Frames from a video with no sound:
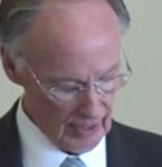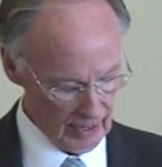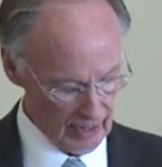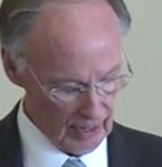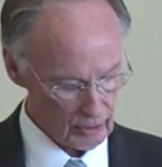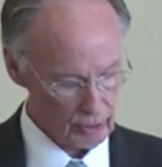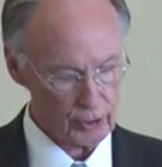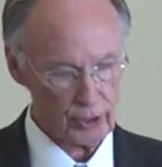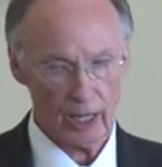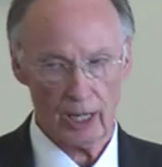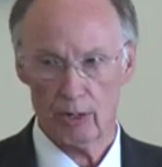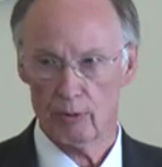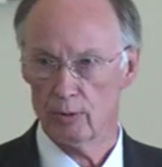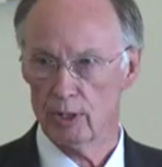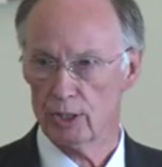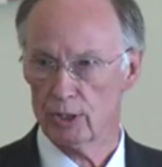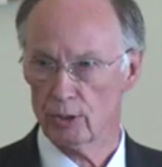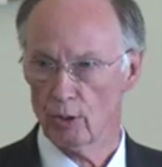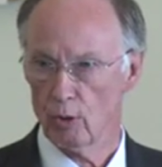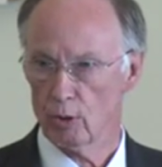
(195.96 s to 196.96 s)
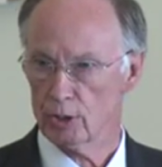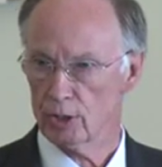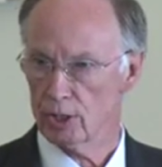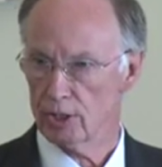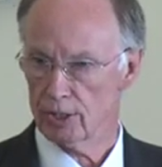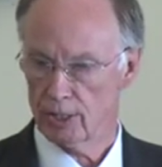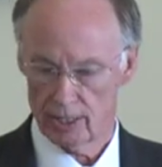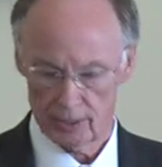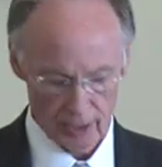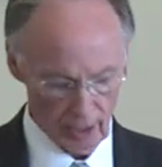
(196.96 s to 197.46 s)
Our state
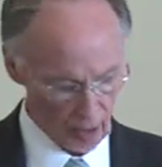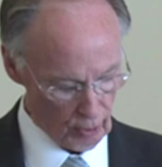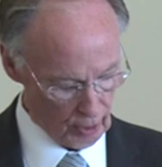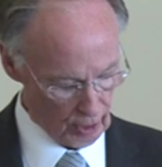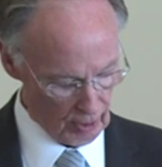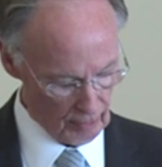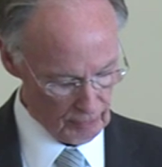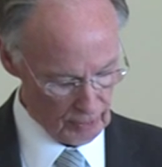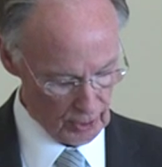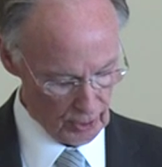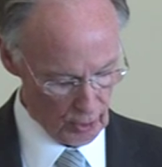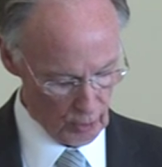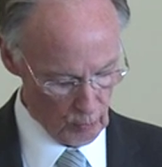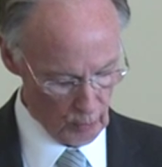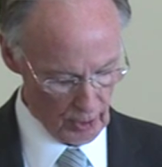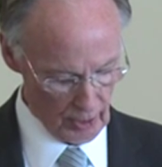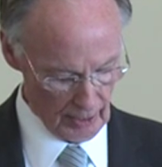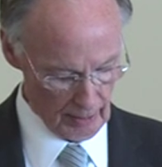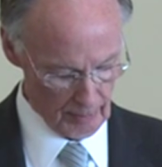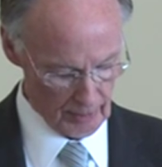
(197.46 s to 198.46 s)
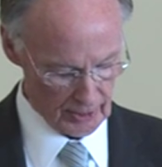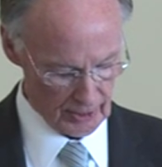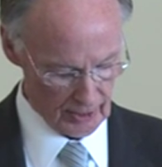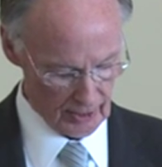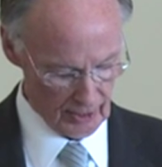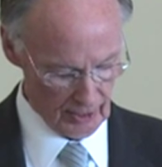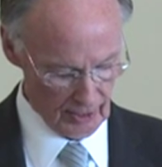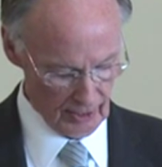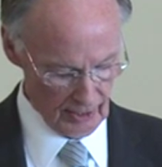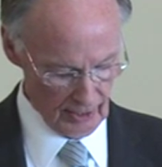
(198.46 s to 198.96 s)
resources, as all of you know, are
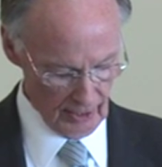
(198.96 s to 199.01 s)
limited.